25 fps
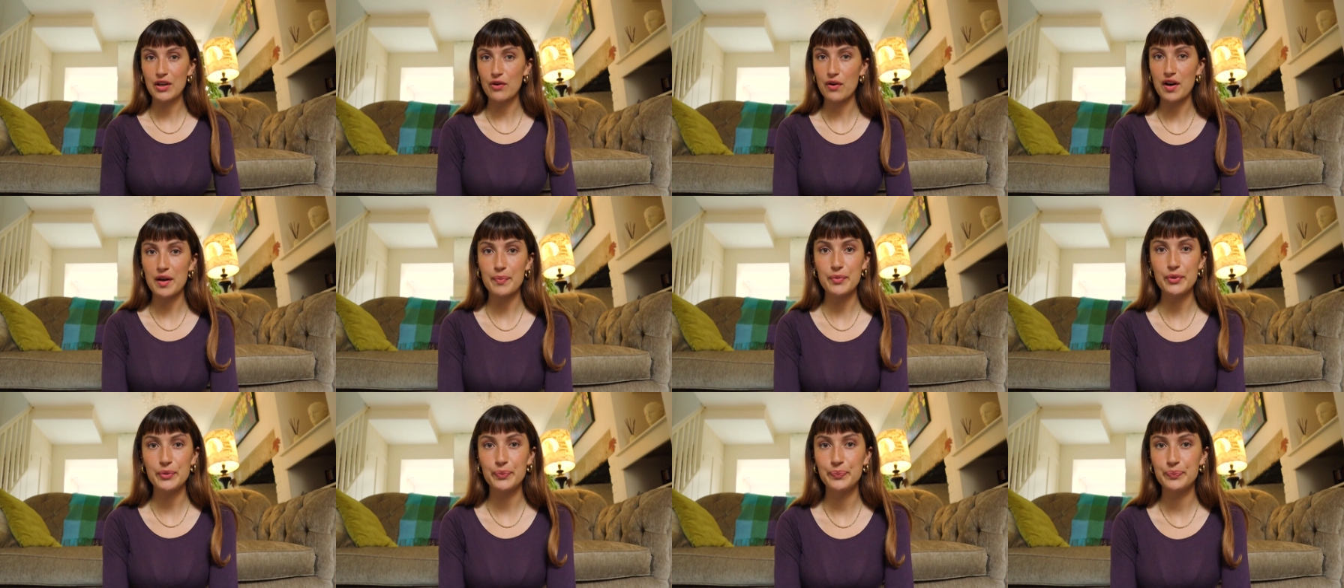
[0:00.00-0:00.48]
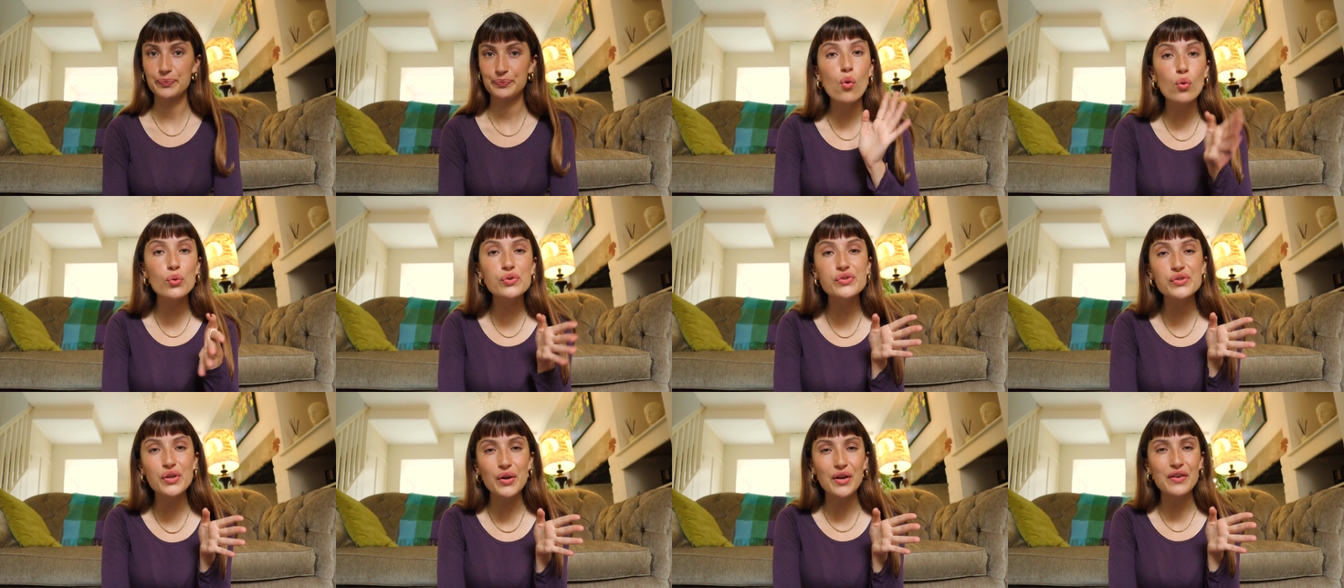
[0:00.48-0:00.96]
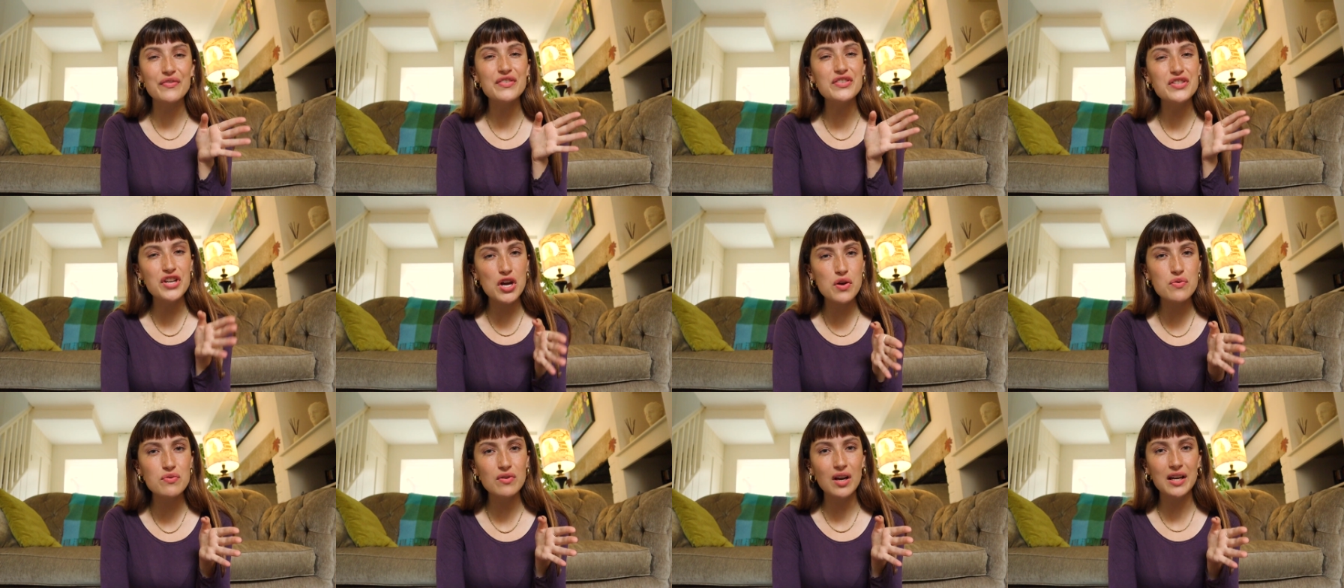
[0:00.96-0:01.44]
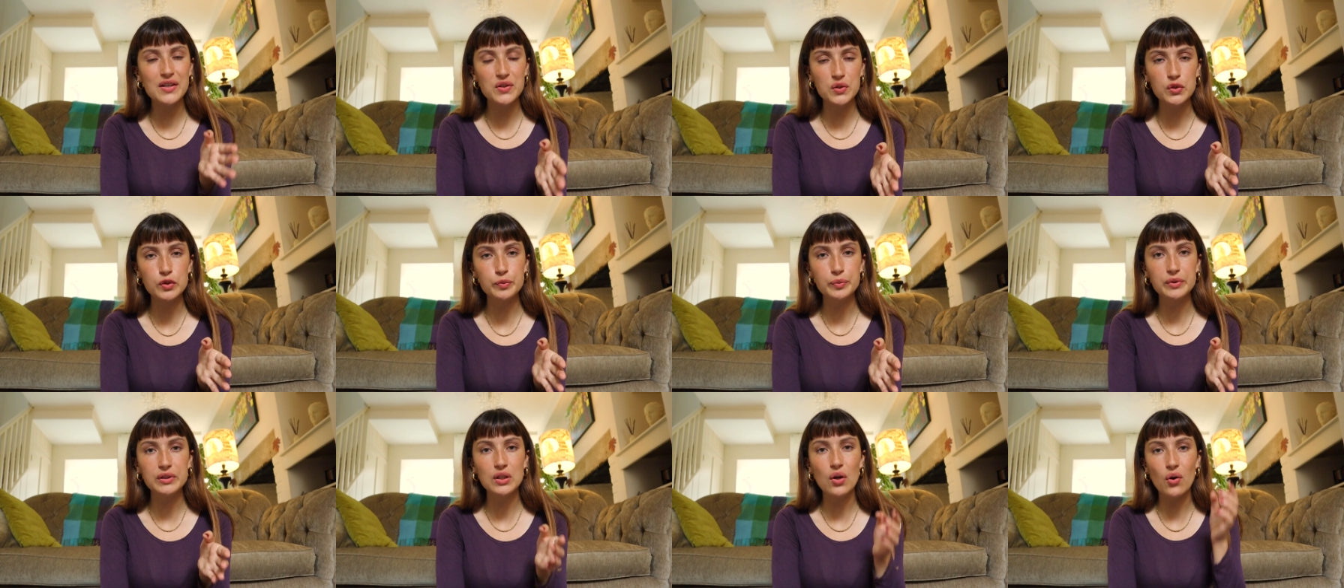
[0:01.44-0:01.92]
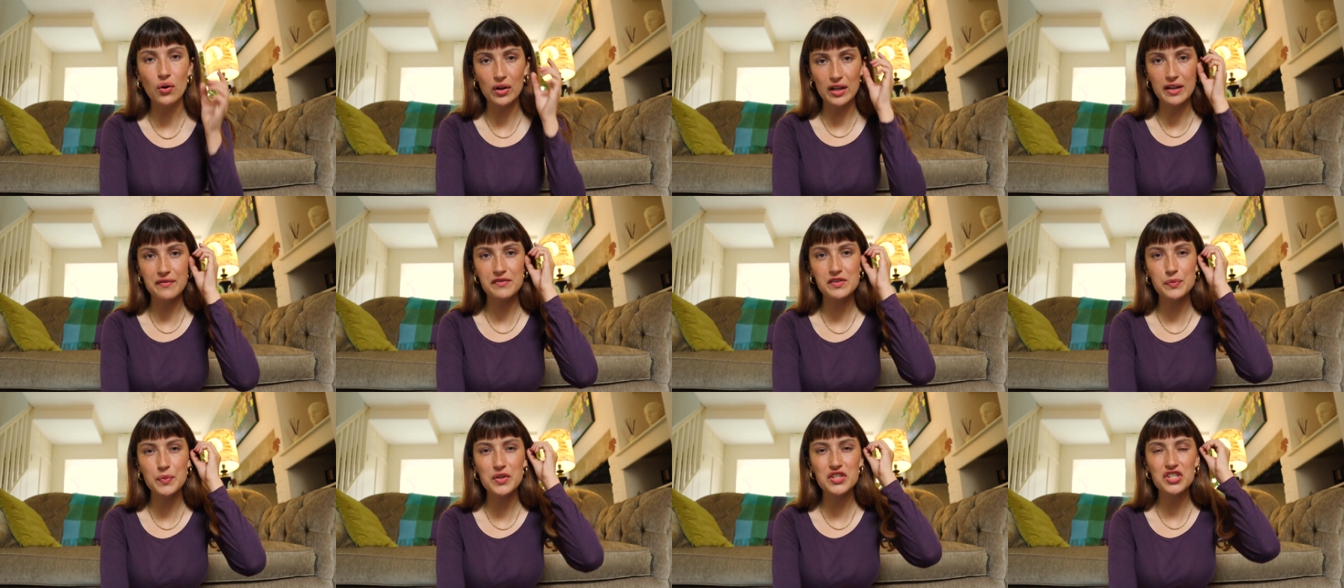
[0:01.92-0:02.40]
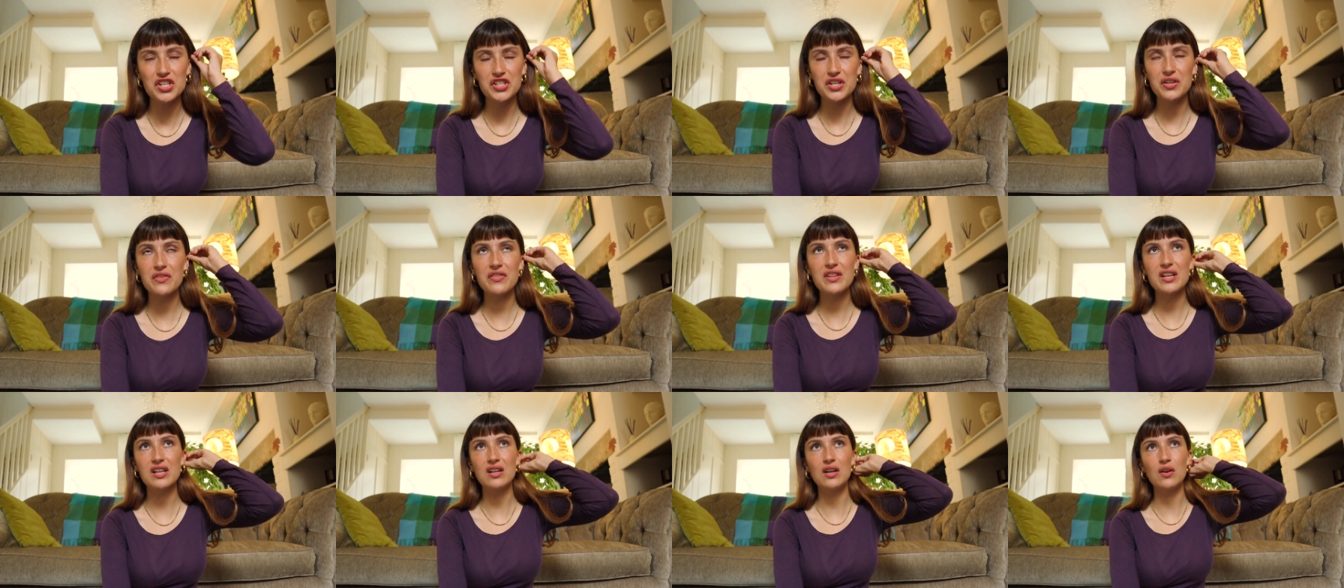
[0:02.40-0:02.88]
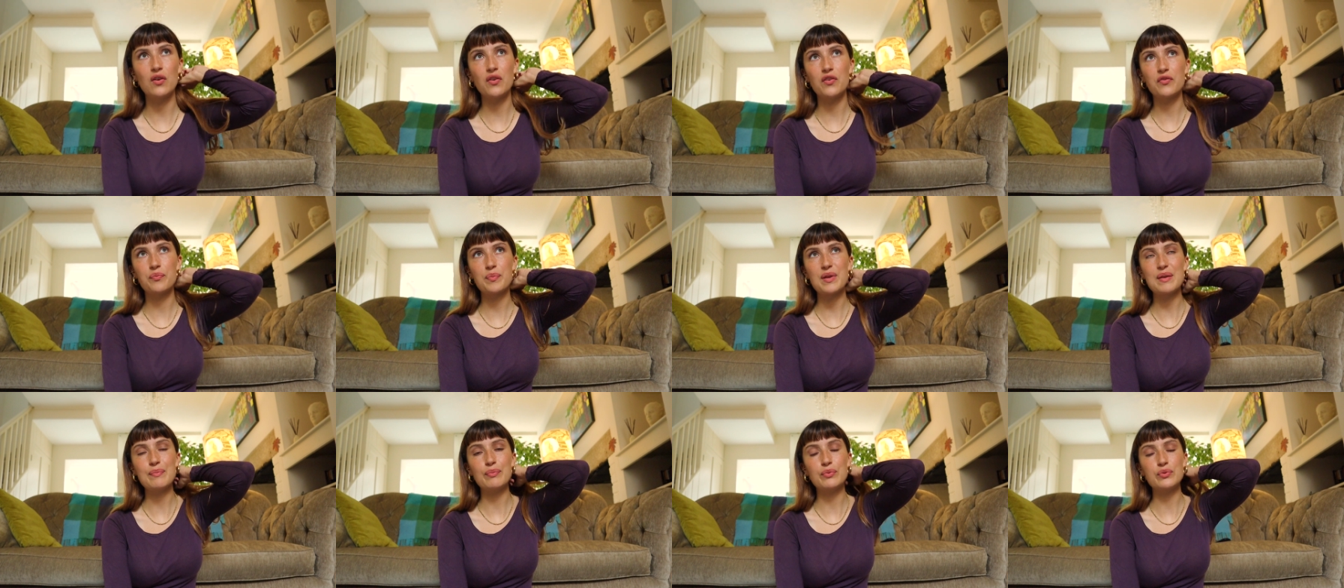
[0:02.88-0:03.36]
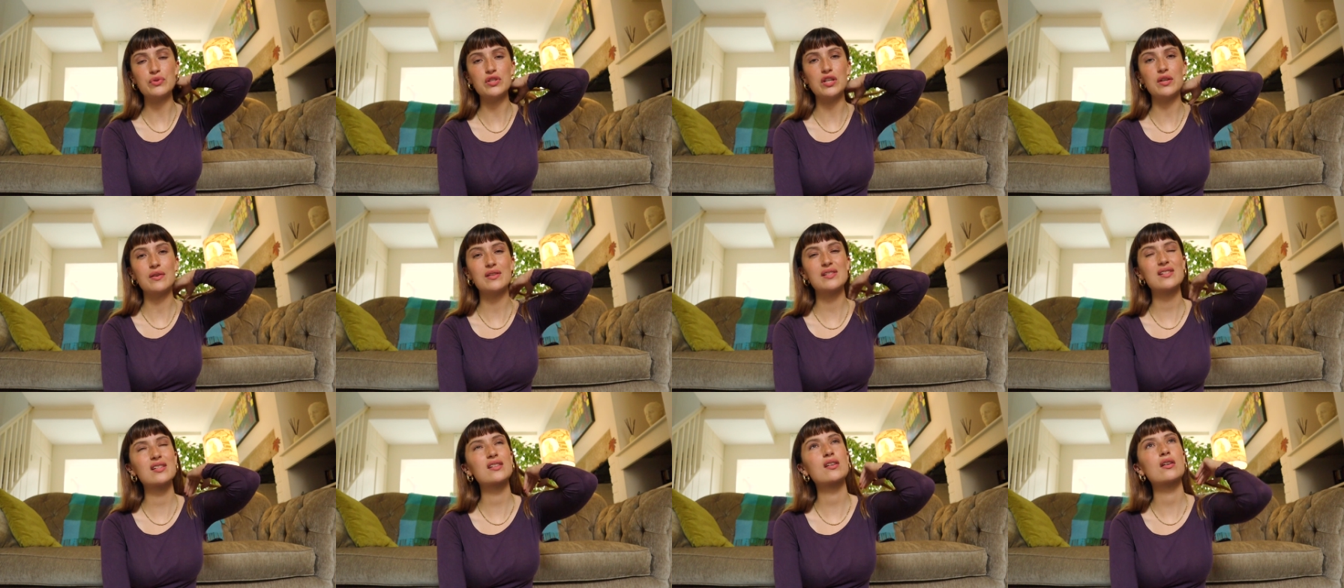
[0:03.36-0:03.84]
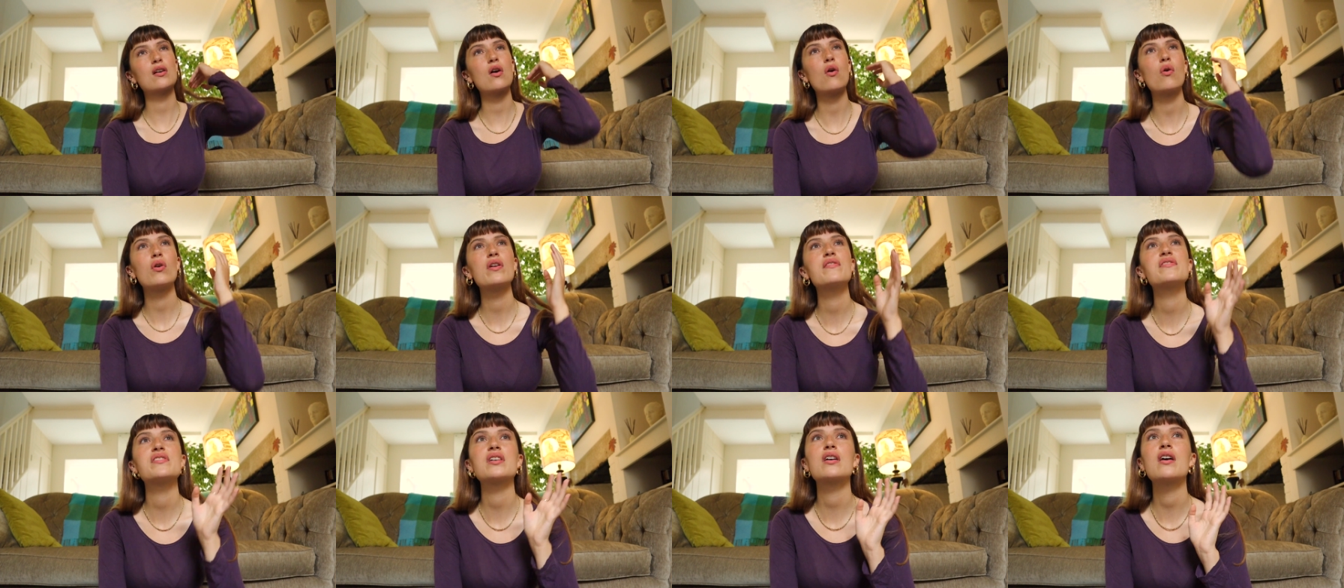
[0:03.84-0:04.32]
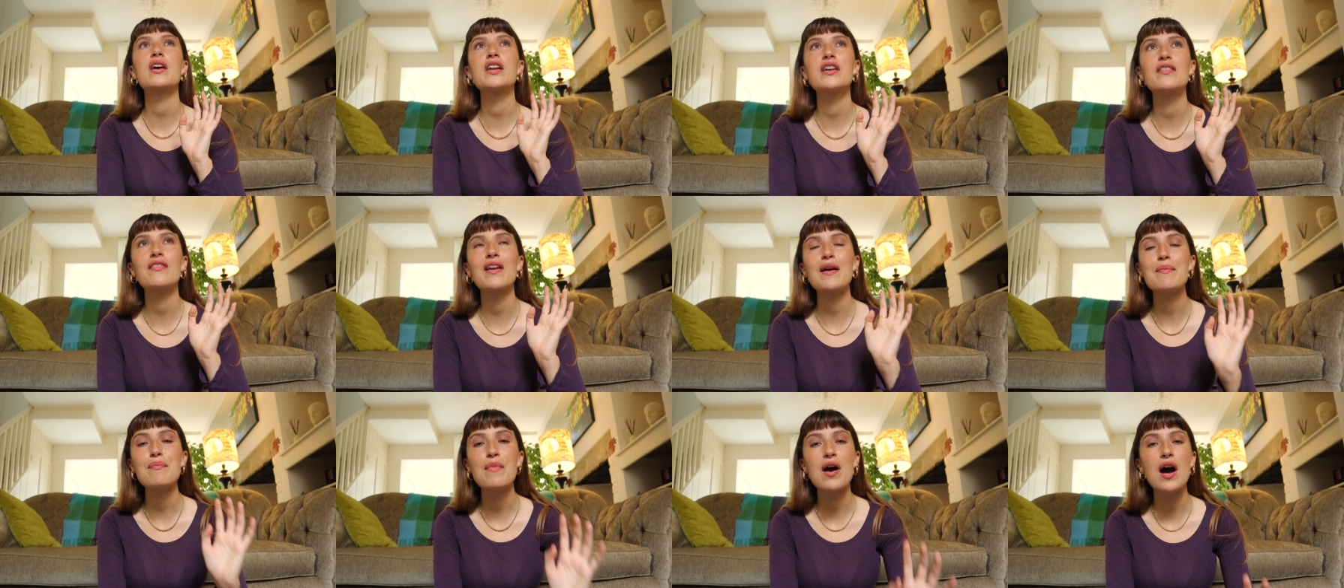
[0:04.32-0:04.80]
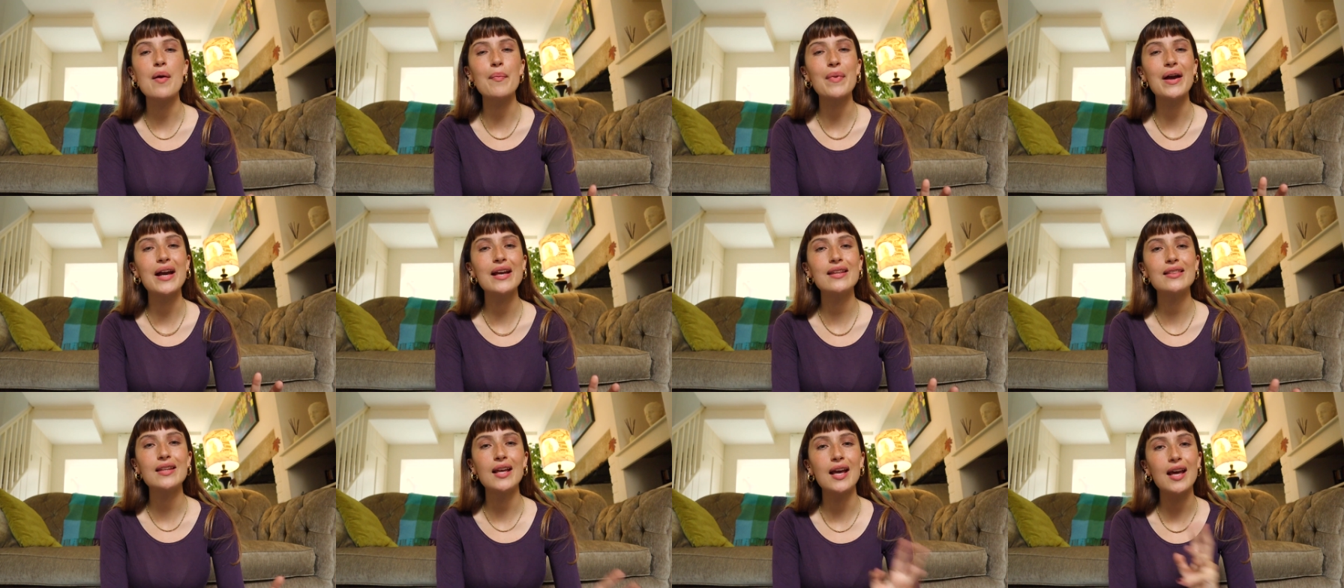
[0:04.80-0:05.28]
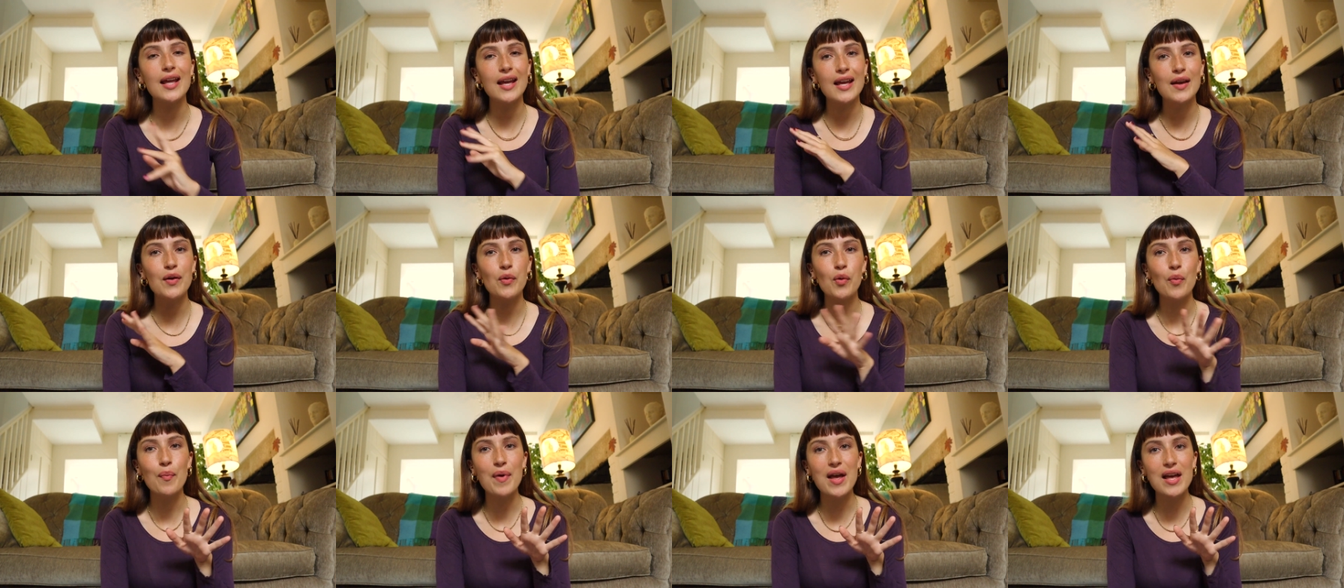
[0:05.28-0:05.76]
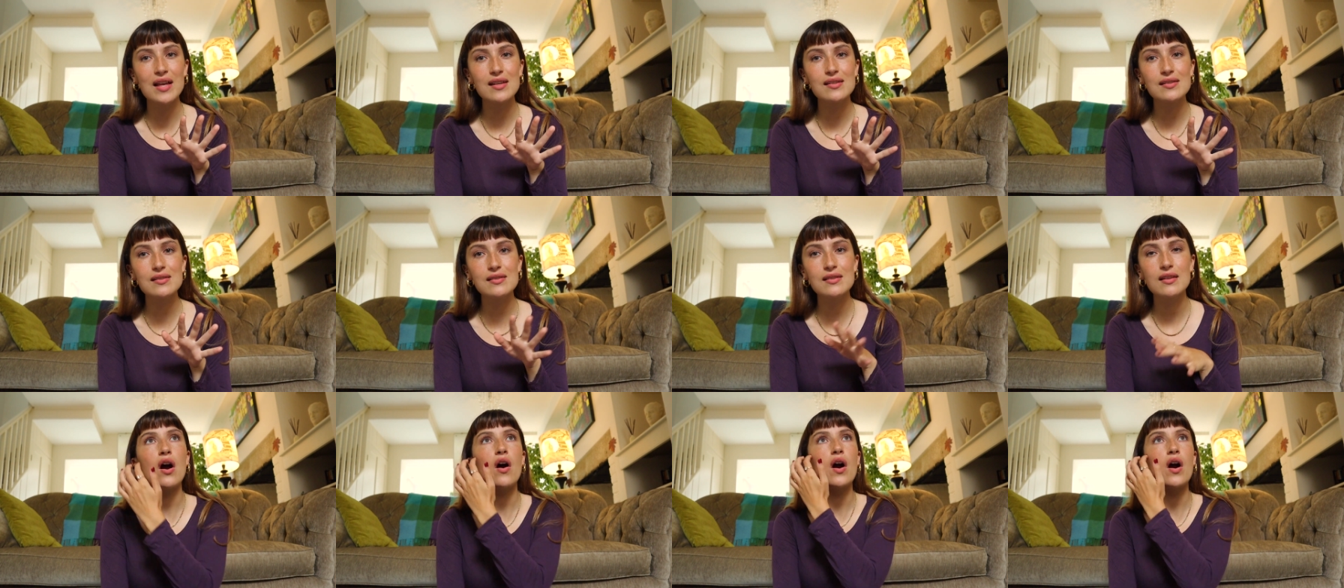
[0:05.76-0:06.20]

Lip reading: Incredible. Also, if you don't like normal olives, which I don't think a lot of people do, olives are kind of like Marmite, they're hit or miss.